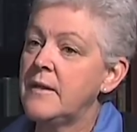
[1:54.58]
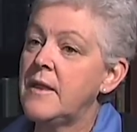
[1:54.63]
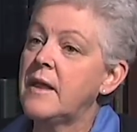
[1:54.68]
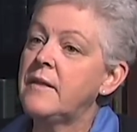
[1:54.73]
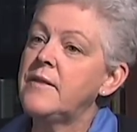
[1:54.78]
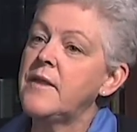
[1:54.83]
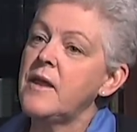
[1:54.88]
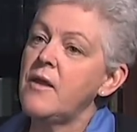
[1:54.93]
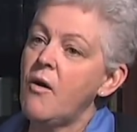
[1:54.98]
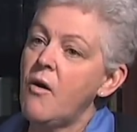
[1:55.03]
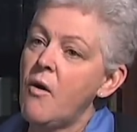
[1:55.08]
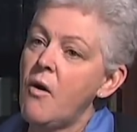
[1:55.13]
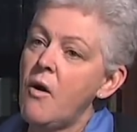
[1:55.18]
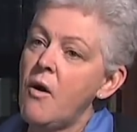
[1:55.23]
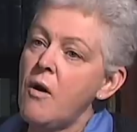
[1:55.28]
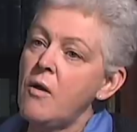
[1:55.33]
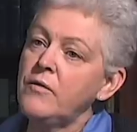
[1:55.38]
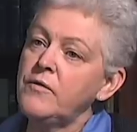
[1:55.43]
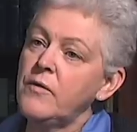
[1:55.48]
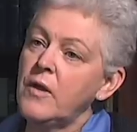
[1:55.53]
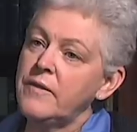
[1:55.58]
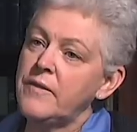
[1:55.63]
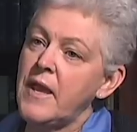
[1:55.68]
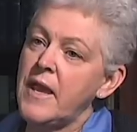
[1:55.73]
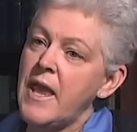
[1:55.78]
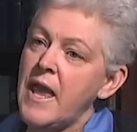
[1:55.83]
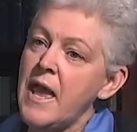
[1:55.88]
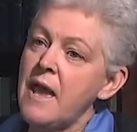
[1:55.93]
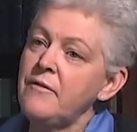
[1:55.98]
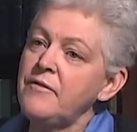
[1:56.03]
that
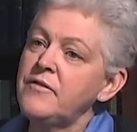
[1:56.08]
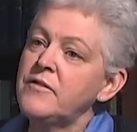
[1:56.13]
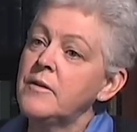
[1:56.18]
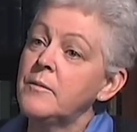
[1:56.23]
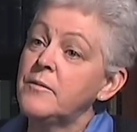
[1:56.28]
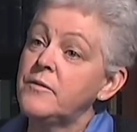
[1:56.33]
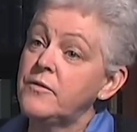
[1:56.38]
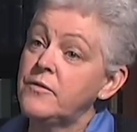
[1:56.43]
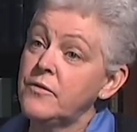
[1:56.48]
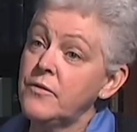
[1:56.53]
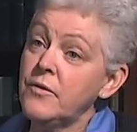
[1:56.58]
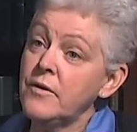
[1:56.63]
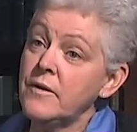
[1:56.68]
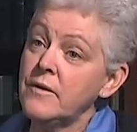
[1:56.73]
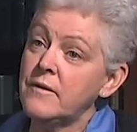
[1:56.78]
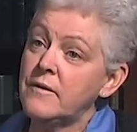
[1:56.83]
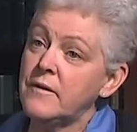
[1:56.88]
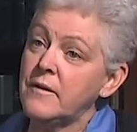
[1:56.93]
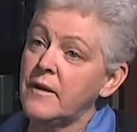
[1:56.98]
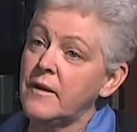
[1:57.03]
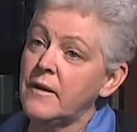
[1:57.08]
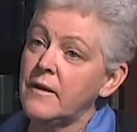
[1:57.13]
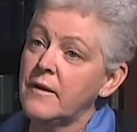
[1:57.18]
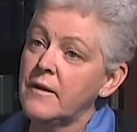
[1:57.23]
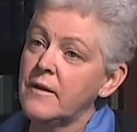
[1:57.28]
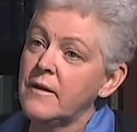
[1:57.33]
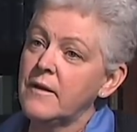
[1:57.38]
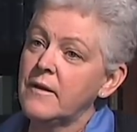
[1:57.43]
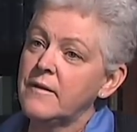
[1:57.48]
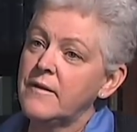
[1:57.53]
they have some certainty
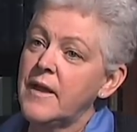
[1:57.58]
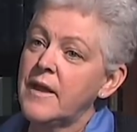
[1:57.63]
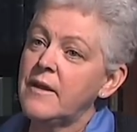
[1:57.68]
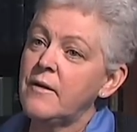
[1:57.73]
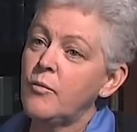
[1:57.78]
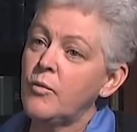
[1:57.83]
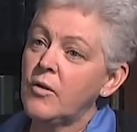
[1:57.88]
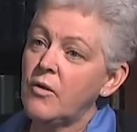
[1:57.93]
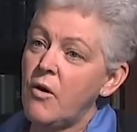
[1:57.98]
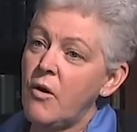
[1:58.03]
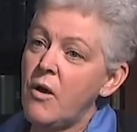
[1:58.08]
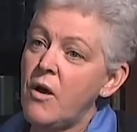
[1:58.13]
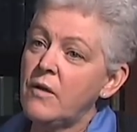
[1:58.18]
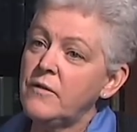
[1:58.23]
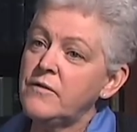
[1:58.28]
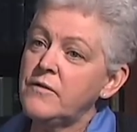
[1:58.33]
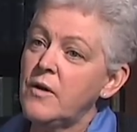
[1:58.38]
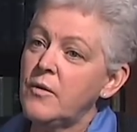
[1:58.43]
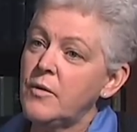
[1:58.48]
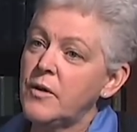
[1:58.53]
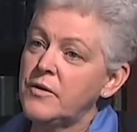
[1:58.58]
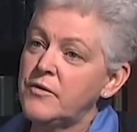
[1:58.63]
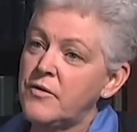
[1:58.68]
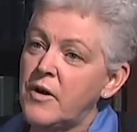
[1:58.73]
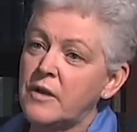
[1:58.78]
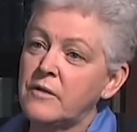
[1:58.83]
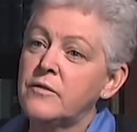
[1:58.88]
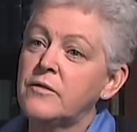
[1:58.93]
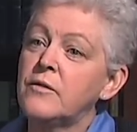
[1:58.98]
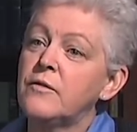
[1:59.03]
that it will also
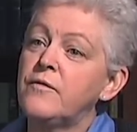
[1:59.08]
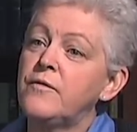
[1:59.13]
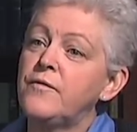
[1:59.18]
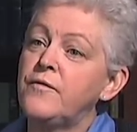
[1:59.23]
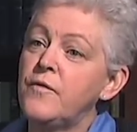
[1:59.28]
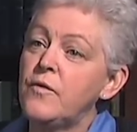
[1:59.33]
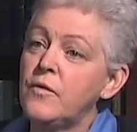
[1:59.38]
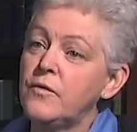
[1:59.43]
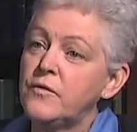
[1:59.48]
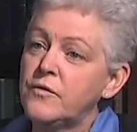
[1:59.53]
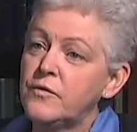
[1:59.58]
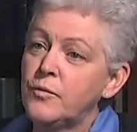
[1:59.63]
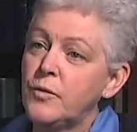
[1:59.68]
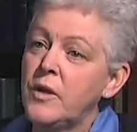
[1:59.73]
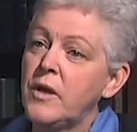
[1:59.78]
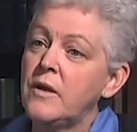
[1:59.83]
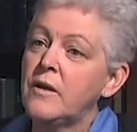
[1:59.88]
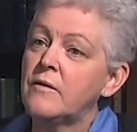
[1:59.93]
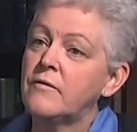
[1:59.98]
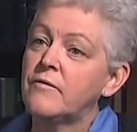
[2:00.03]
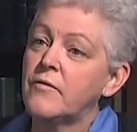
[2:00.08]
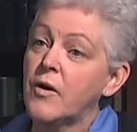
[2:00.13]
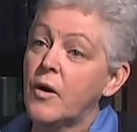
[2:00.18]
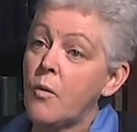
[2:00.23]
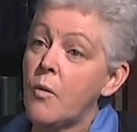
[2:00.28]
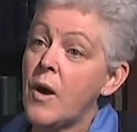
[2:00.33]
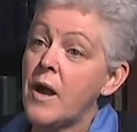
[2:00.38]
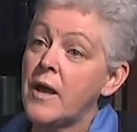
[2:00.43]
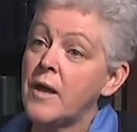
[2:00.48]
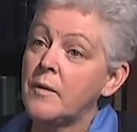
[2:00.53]
address the full suite of
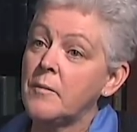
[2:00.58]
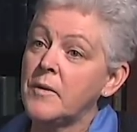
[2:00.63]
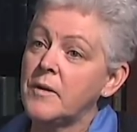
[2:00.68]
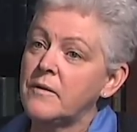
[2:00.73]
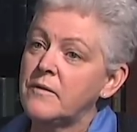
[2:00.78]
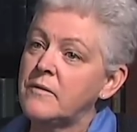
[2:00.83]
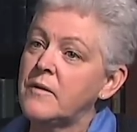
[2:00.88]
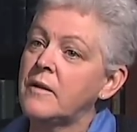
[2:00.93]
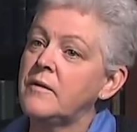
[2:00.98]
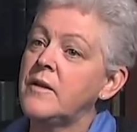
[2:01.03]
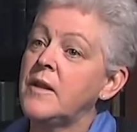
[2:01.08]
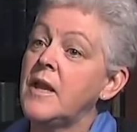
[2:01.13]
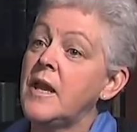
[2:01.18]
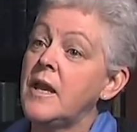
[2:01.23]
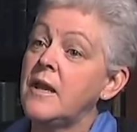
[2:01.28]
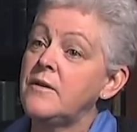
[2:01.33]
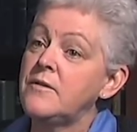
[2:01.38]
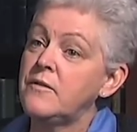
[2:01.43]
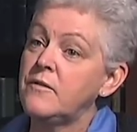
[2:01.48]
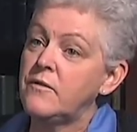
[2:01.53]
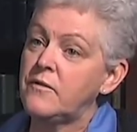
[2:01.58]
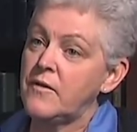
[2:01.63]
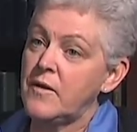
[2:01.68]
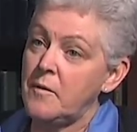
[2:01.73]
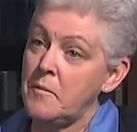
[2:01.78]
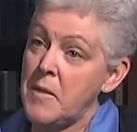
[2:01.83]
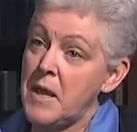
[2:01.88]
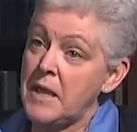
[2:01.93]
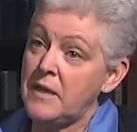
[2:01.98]
requirements that the agency